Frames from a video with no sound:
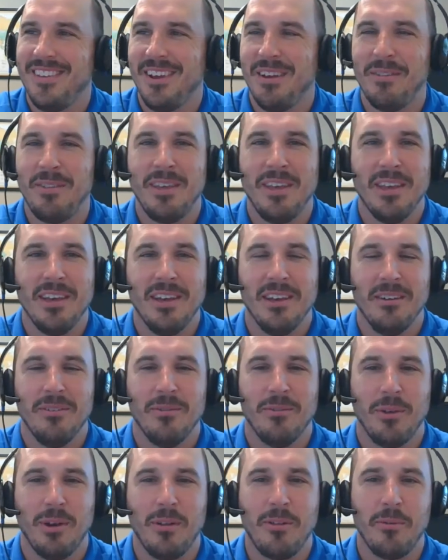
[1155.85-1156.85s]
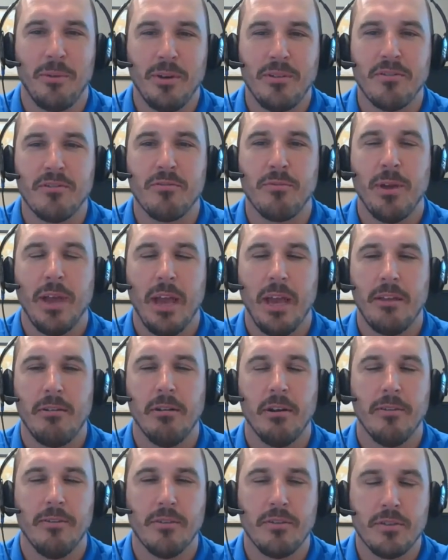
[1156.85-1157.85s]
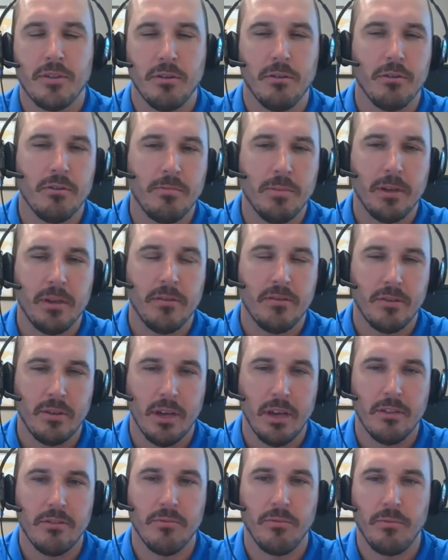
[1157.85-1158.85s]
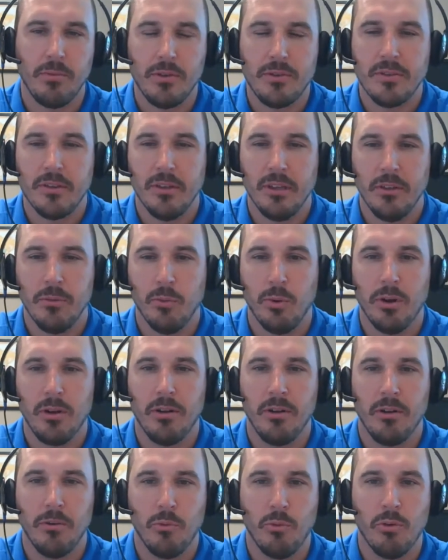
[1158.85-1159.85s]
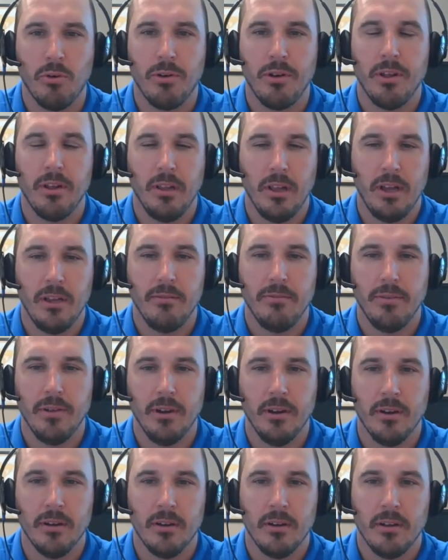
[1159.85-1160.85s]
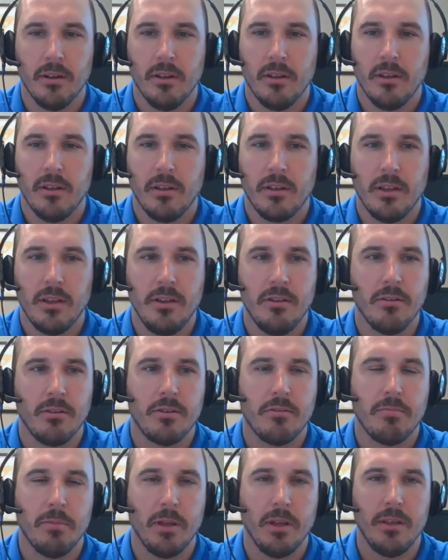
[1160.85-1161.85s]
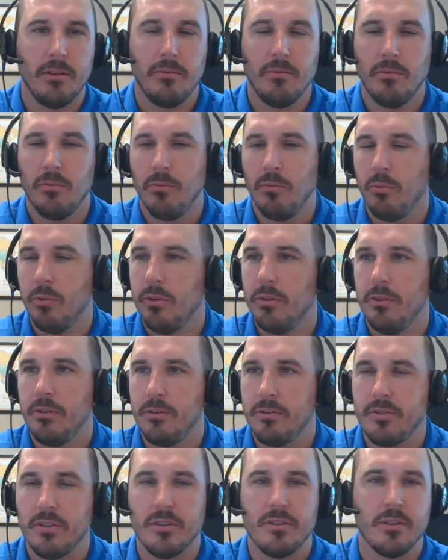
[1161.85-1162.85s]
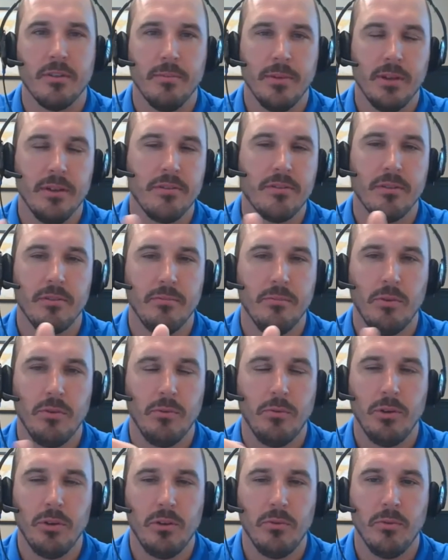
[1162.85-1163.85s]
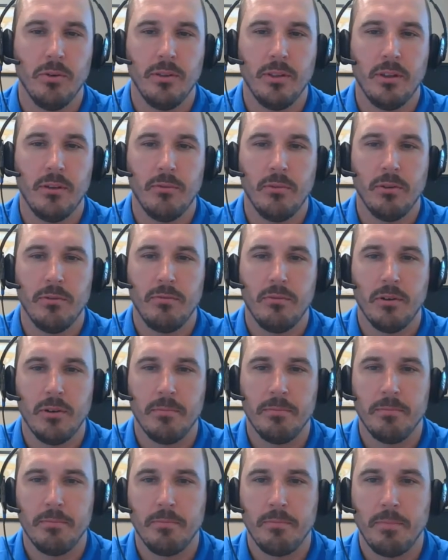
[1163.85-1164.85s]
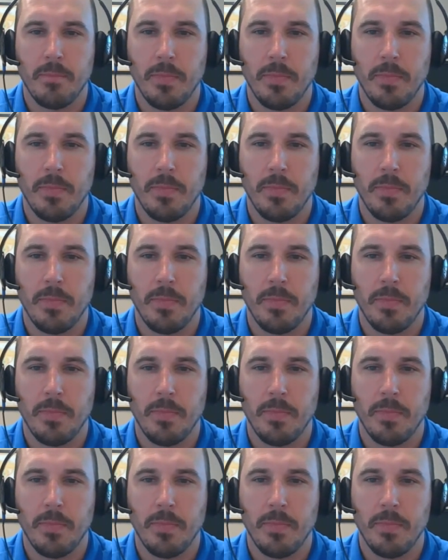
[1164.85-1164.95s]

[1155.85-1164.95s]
Now, the one of the reasons we had you on the show is because you guys recently won an award at Light Fair. Can you explain what your system is and what you won that award for?